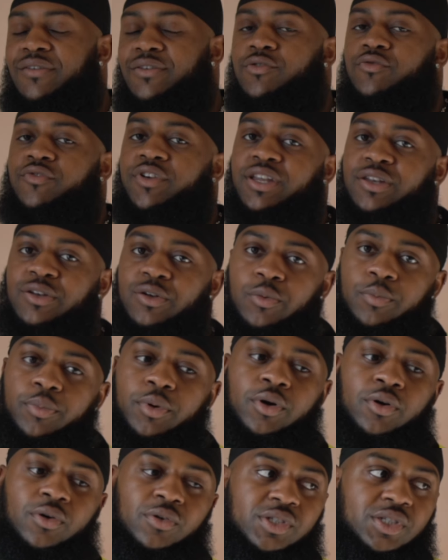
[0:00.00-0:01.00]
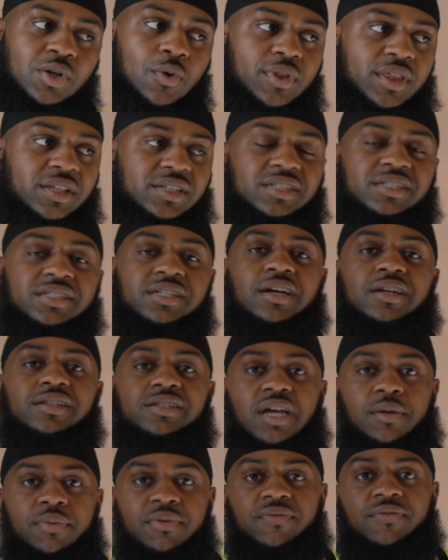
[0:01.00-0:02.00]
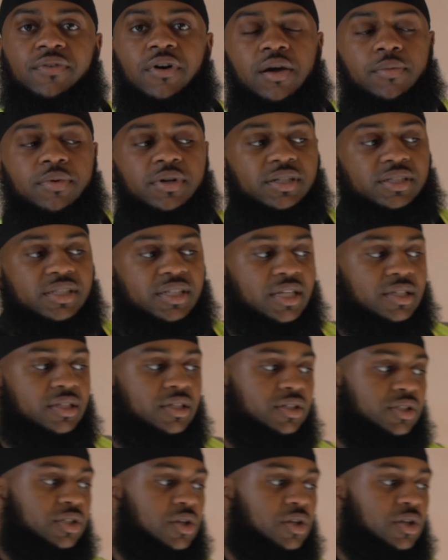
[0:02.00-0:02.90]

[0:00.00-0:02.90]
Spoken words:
If you're reading a book or so, and there's a certain type of vibe and aesthetic.